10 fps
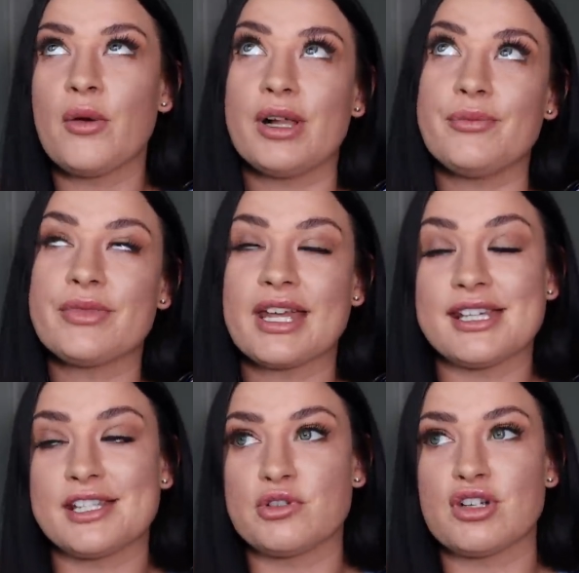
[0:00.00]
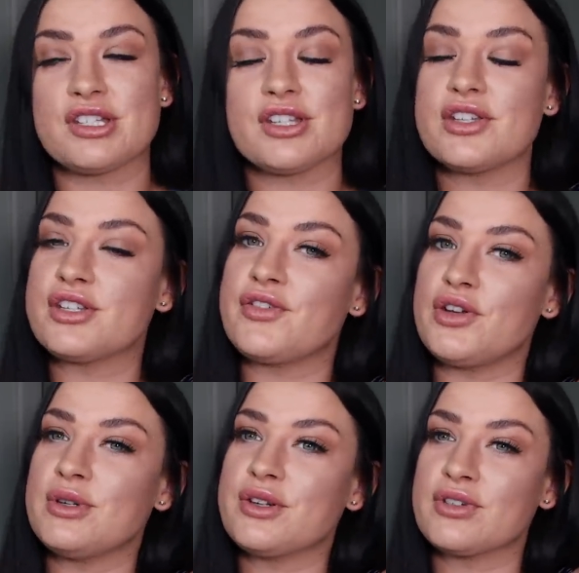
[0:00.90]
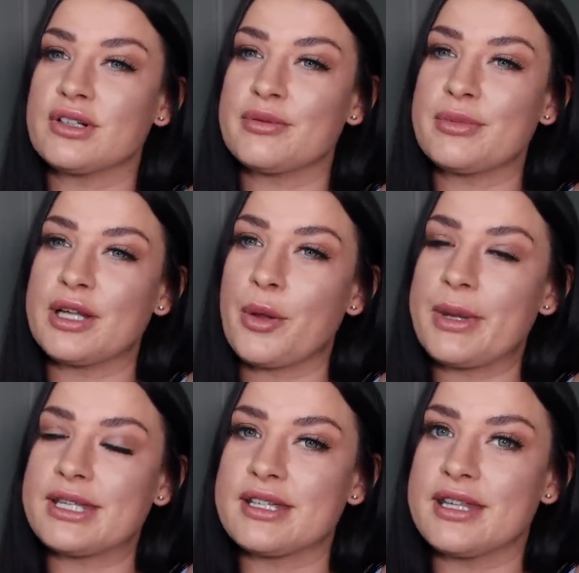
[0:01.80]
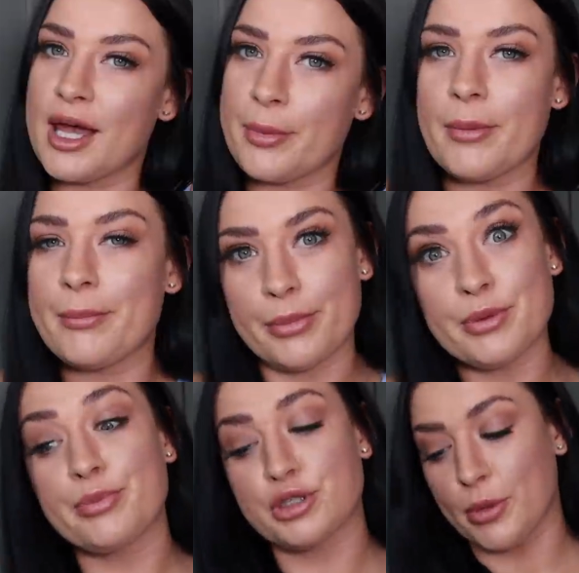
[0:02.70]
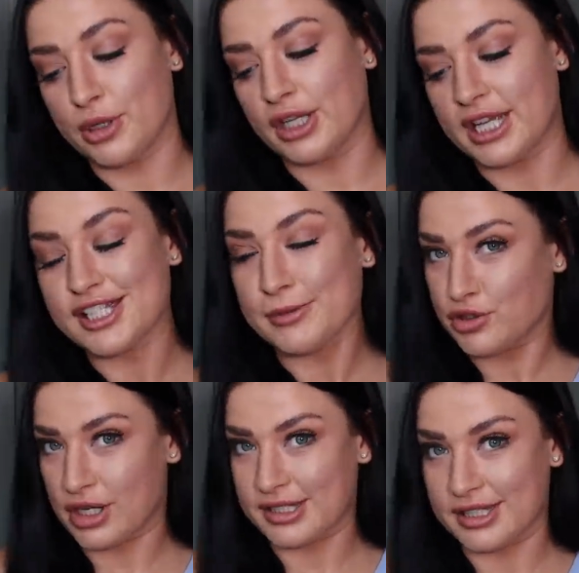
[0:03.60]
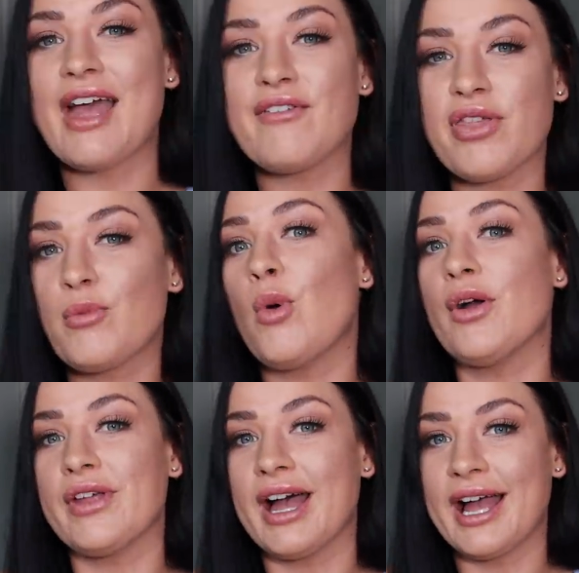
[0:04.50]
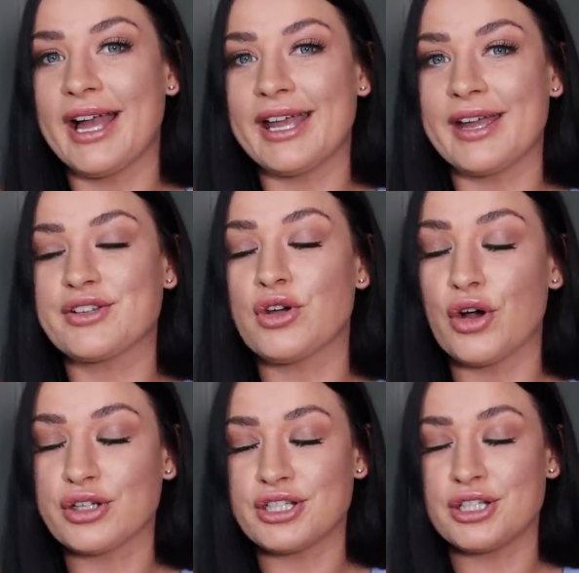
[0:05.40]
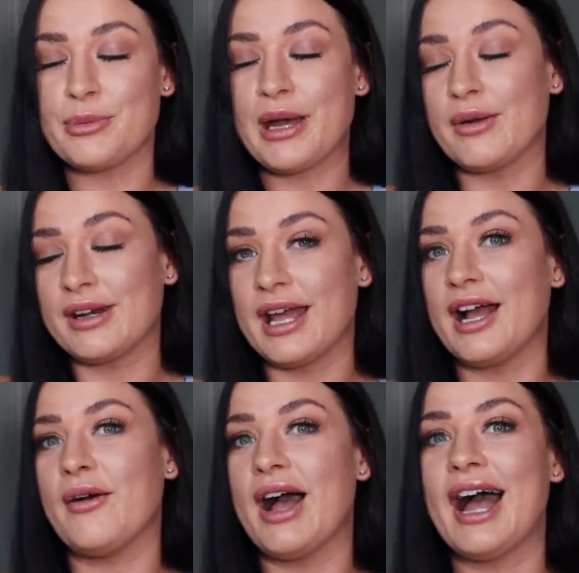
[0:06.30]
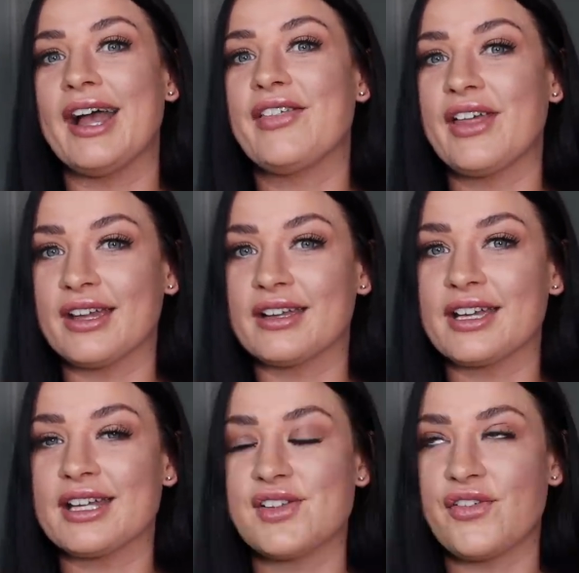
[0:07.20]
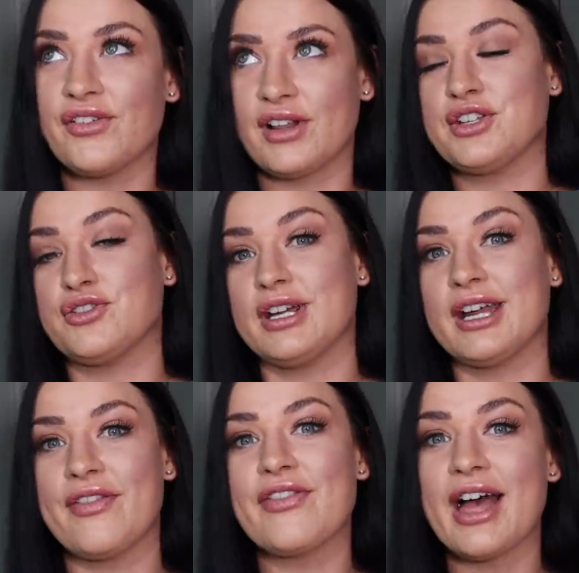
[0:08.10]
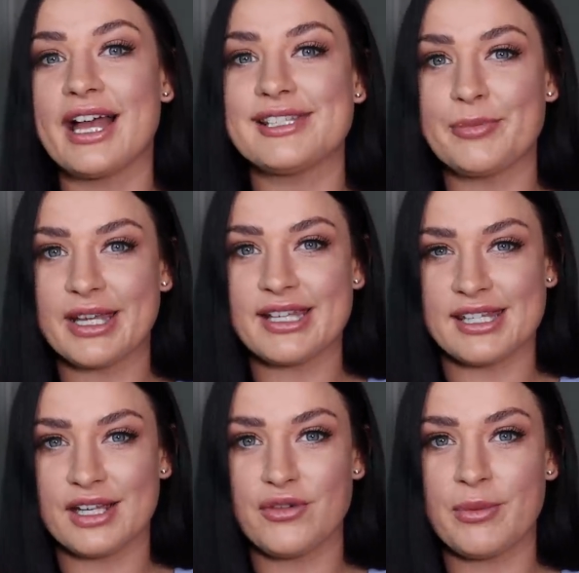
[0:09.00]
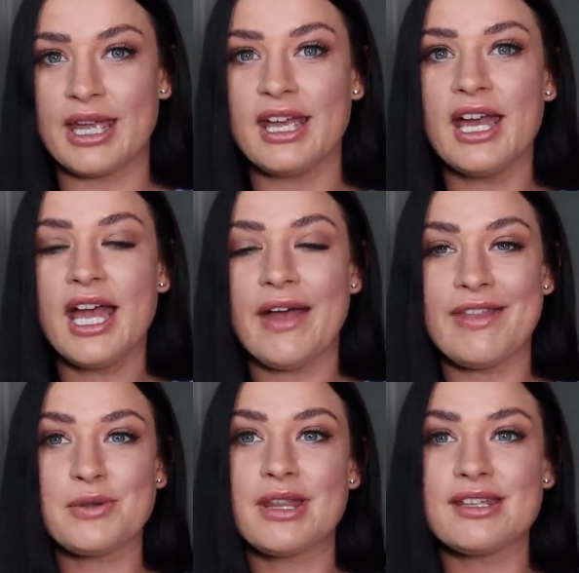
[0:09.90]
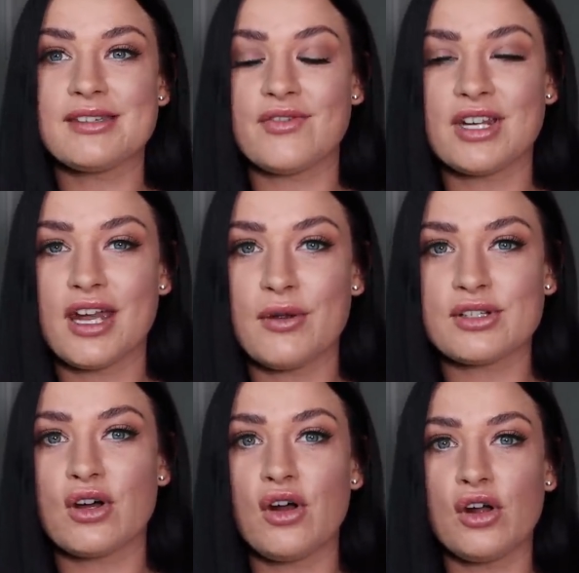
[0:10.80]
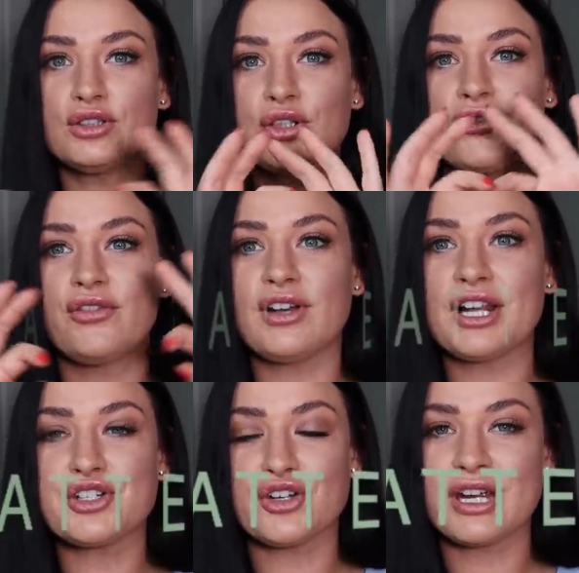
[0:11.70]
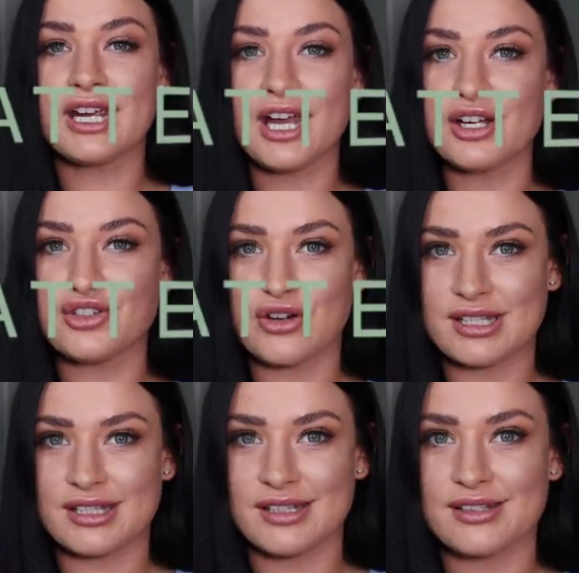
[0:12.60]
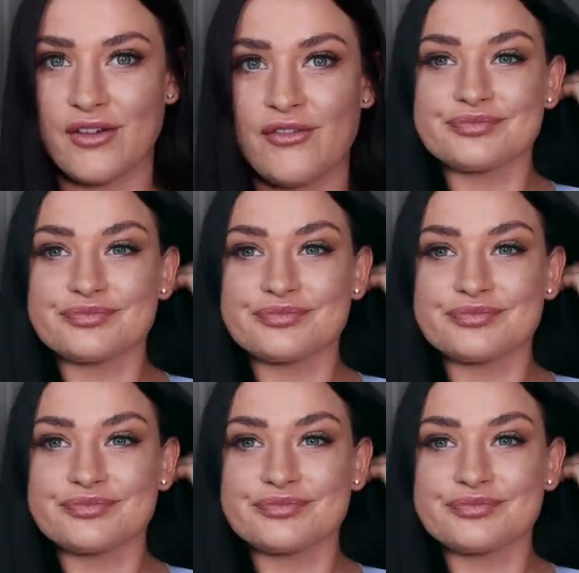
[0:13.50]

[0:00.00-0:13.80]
Well, I say summer dresses, there's a few different little bits in there, but predominantly summer dresses. Every one that I talk to you about now, I think is flattering, and that is the biggest thing for me. And that's why this video is called Flattering Dresses.